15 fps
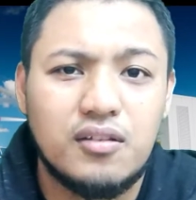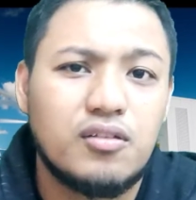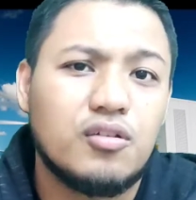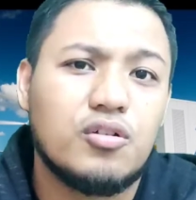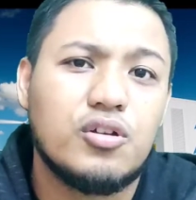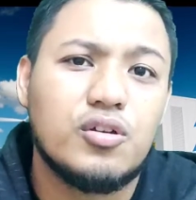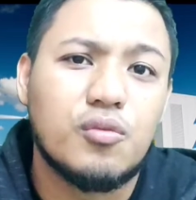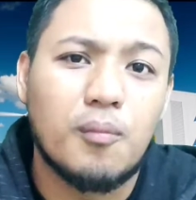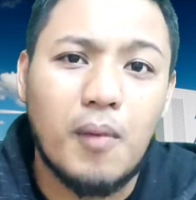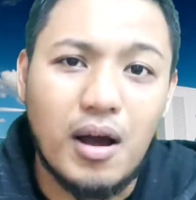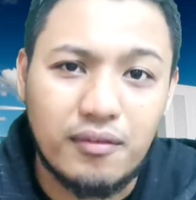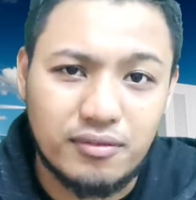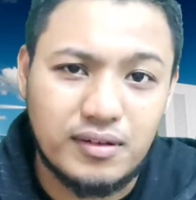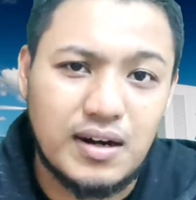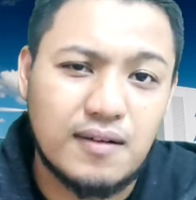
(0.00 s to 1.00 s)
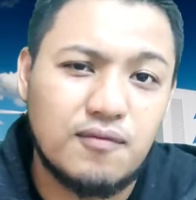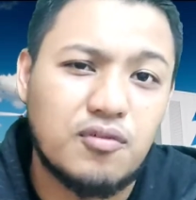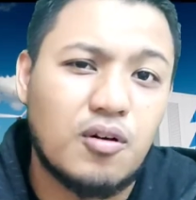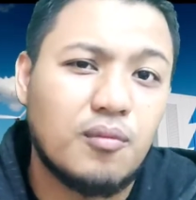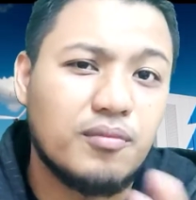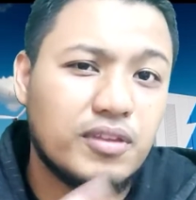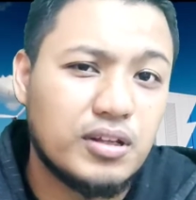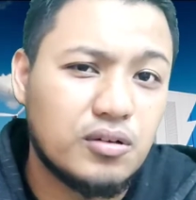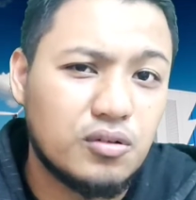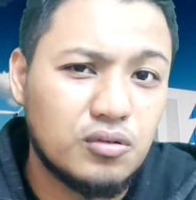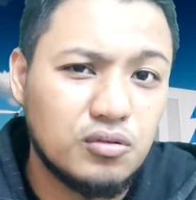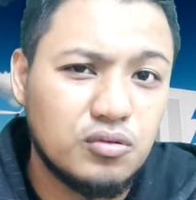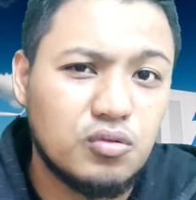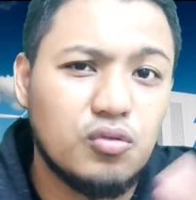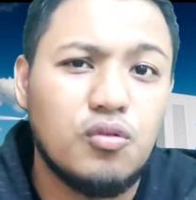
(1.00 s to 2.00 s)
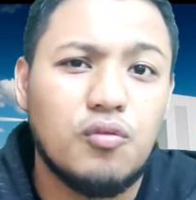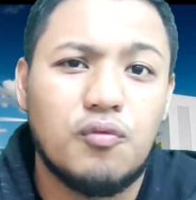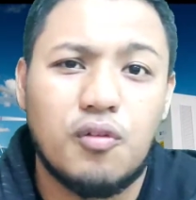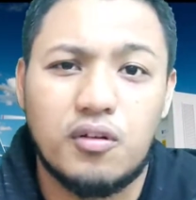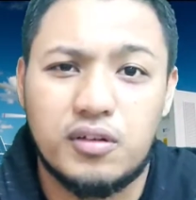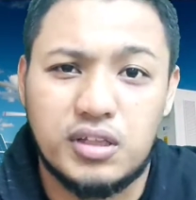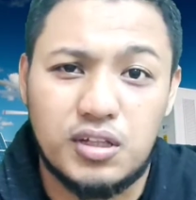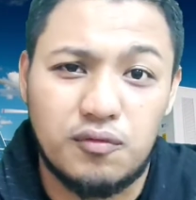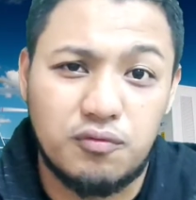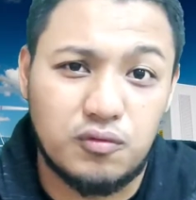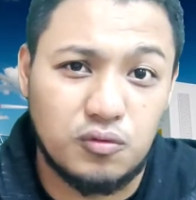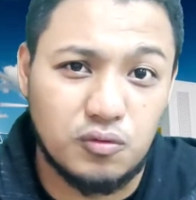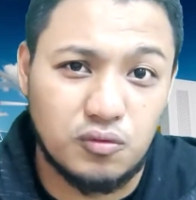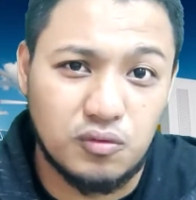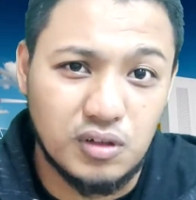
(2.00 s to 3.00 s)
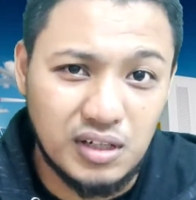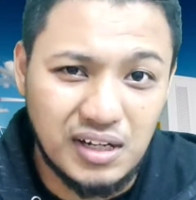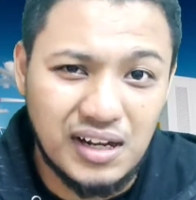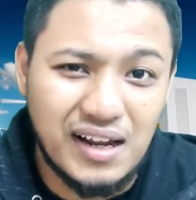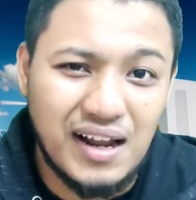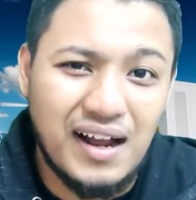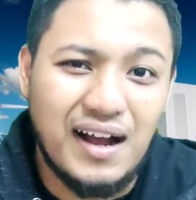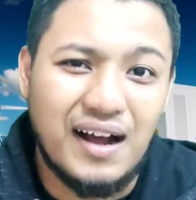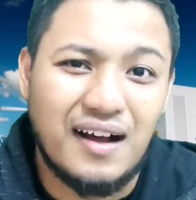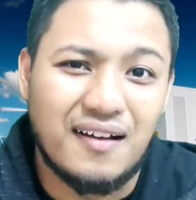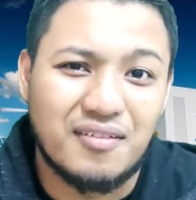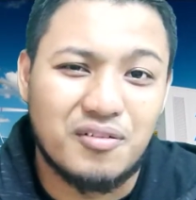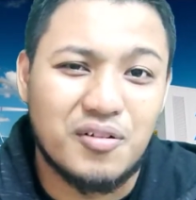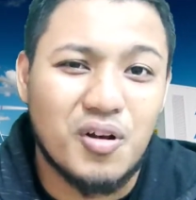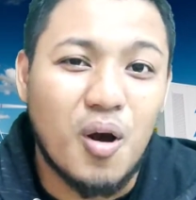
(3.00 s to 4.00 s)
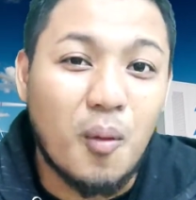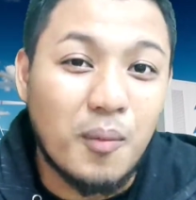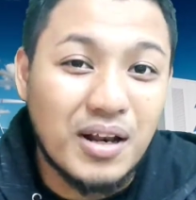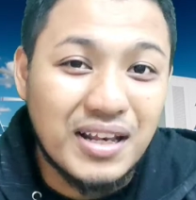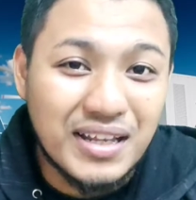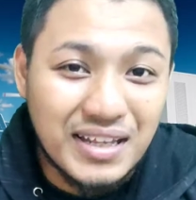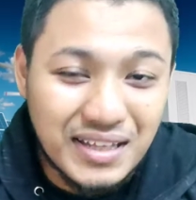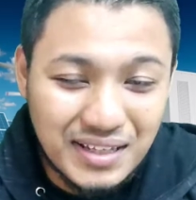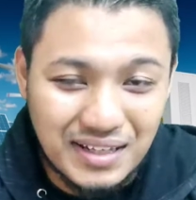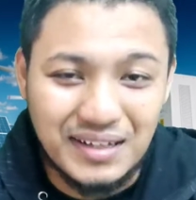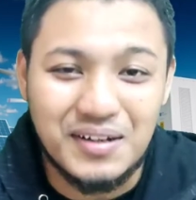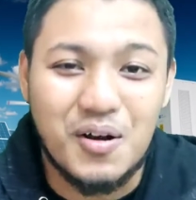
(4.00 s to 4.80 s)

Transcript: So you must run from 0 to positive 2. So normally,